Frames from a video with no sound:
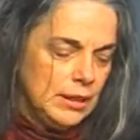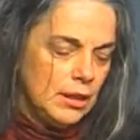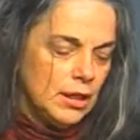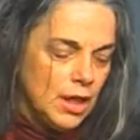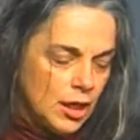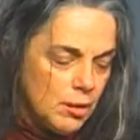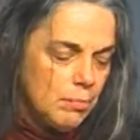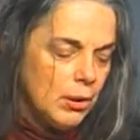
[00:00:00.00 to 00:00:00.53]

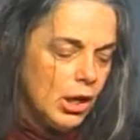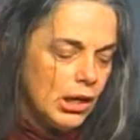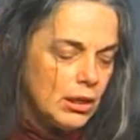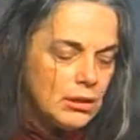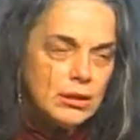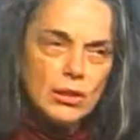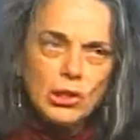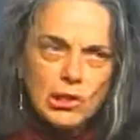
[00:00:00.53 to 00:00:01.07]
Can you park a
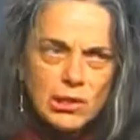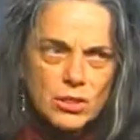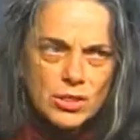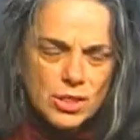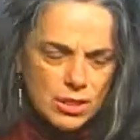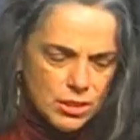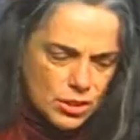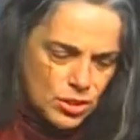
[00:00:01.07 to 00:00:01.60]
little
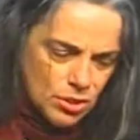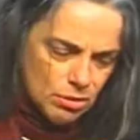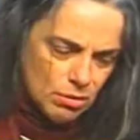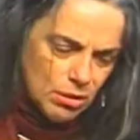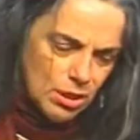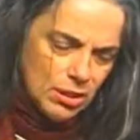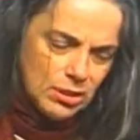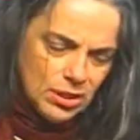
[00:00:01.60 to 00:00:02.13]
closer to the
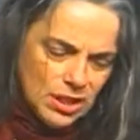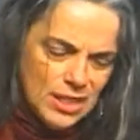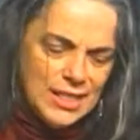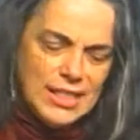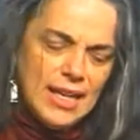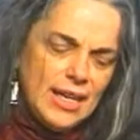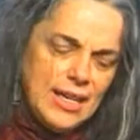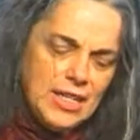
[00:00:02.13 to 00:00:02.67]
store? He
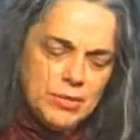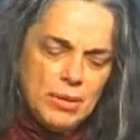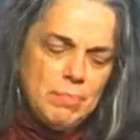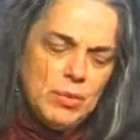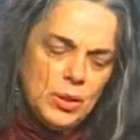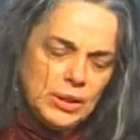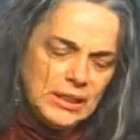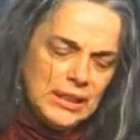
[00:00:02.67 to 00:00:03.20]
said as we
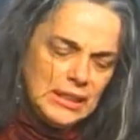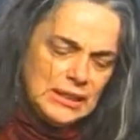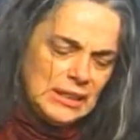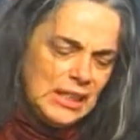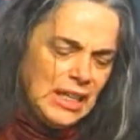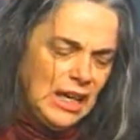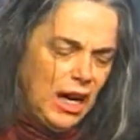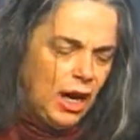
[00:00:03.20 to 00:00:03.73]
pulled in.
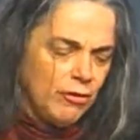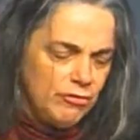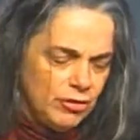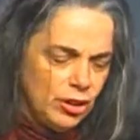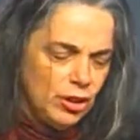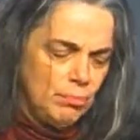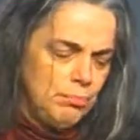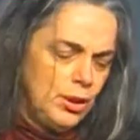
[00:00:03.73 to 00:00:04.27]
I
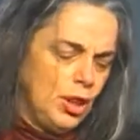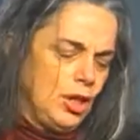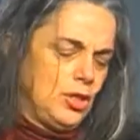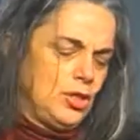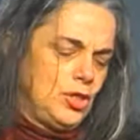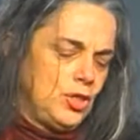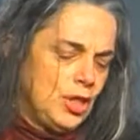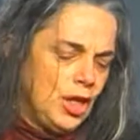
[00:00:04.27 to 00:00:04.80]
feel a bit
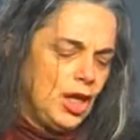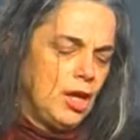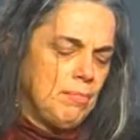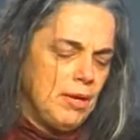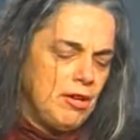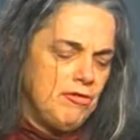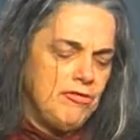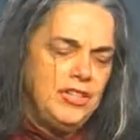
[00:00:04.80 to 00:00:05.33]
unsteady on
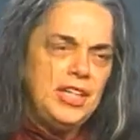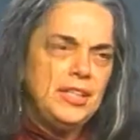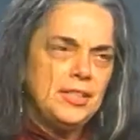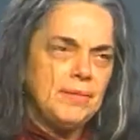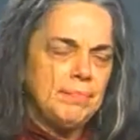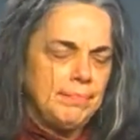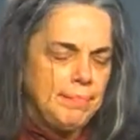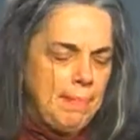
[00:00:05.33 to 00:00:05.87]
my feet.
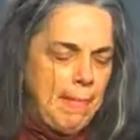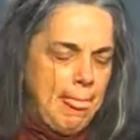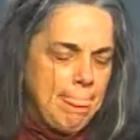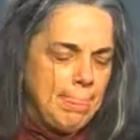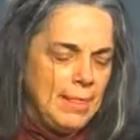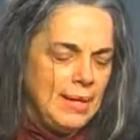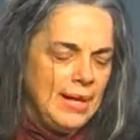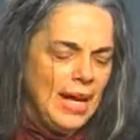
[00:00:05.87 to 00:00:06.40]

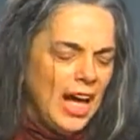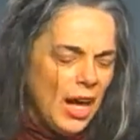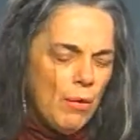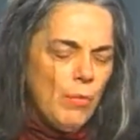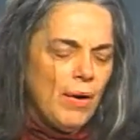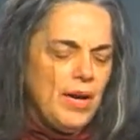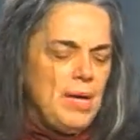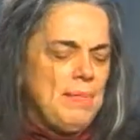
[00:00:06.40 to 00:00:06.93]
I
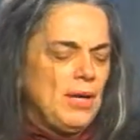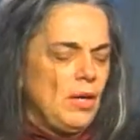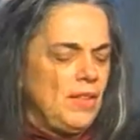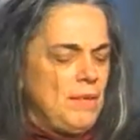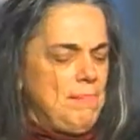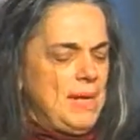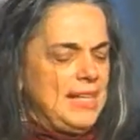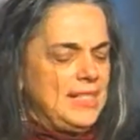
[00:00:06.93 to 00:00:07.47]
worry about all
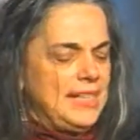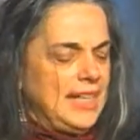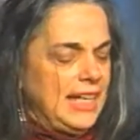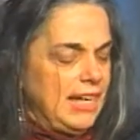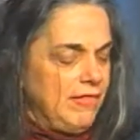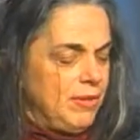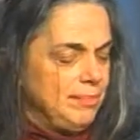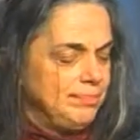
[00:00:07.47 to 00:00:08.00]
the meds they
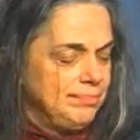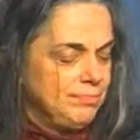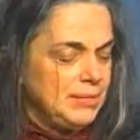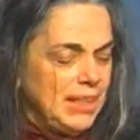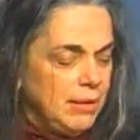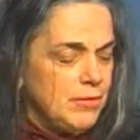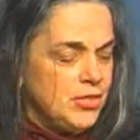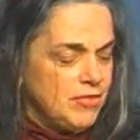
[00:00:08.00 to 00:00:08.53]
give him,
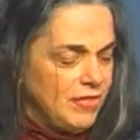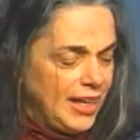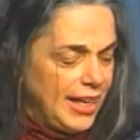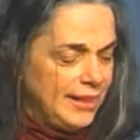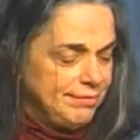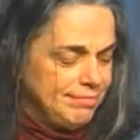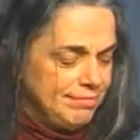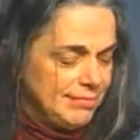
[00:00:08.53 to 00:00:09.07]
but he was fine.